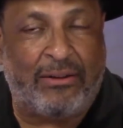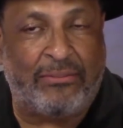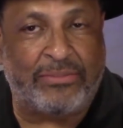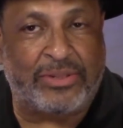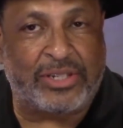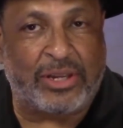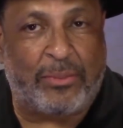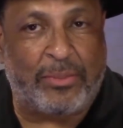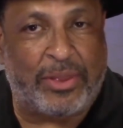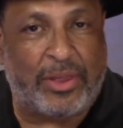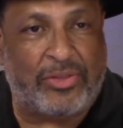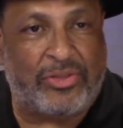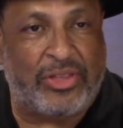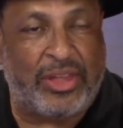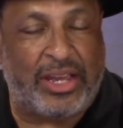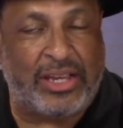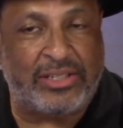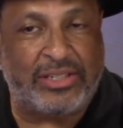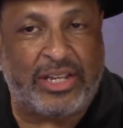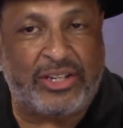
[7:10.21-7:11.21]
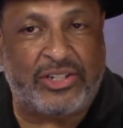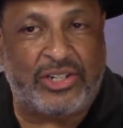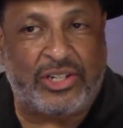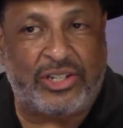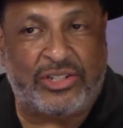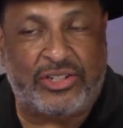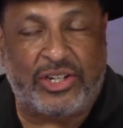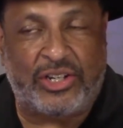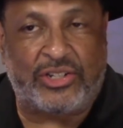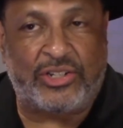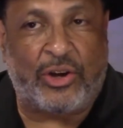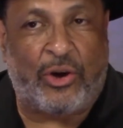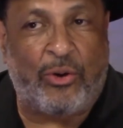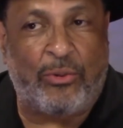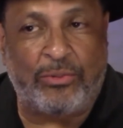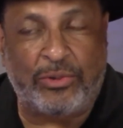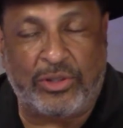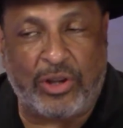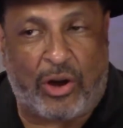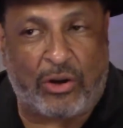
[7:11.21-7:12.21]
some of the things that she
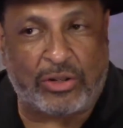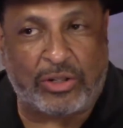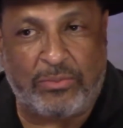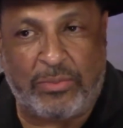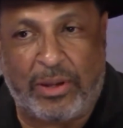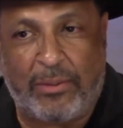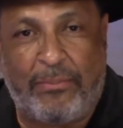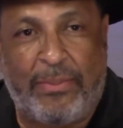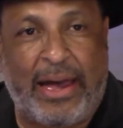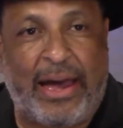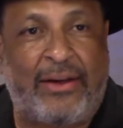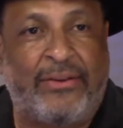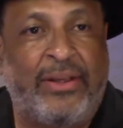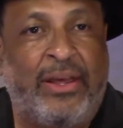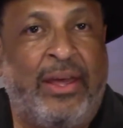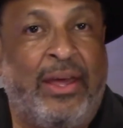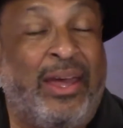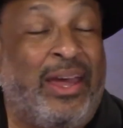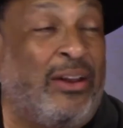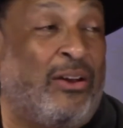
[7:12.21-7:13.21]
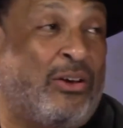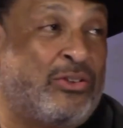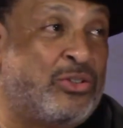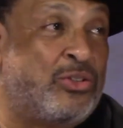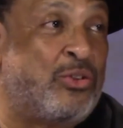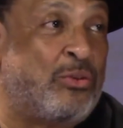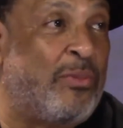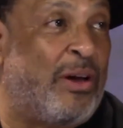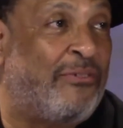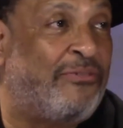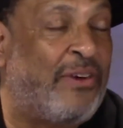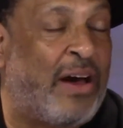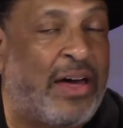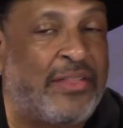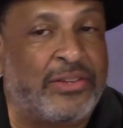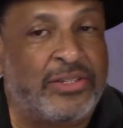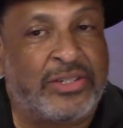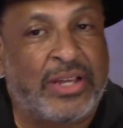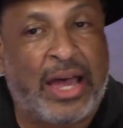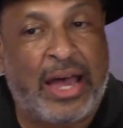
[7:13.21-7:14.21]
talked to me about, and also through my
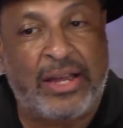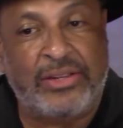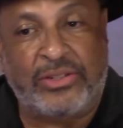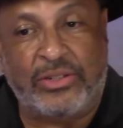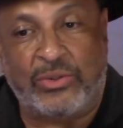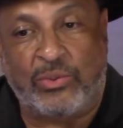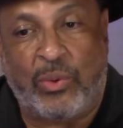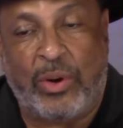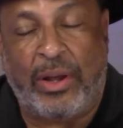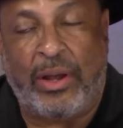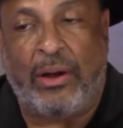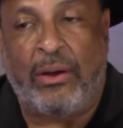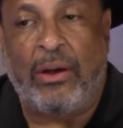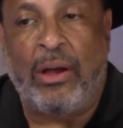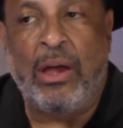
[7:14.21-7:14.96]
father's eyes as well,